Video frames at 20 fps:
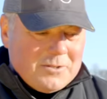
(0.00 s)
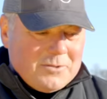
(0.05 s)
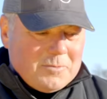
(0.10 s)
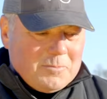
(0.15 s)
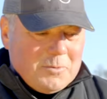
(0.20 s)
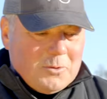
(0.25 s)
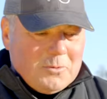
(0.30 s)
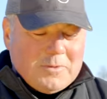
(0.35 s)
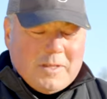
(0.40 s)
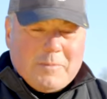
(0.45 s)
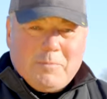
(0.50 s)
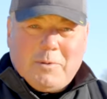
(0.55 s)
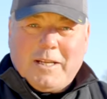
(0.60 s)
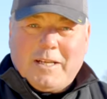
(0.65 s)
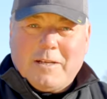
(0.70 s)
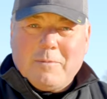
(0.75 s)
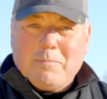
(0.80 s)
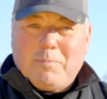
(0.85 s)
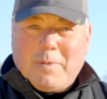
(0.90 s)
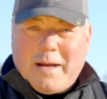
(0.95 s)
and smoothly, but he
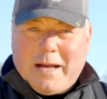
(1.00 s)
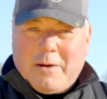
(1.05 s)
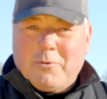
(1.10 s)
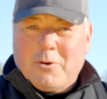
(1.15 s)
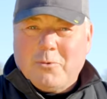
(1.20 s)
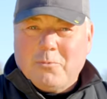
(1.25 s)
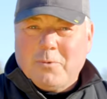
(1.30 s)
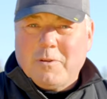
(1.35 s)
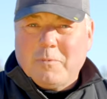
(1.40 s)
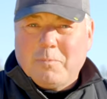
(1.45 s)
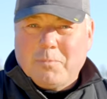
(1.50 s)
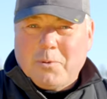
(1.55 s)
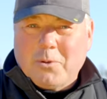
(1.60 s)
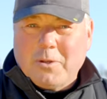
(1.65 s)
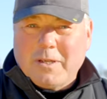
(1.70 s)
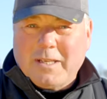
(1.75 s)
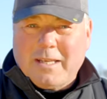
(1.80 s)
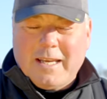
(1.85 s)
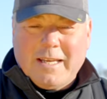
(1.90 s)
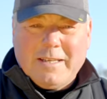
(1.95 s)
can power up with a
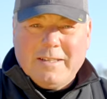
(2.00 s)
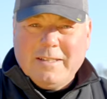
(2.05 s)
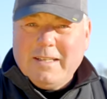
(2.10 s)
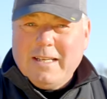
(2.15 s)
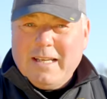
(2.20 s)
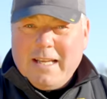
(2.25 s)
puller kit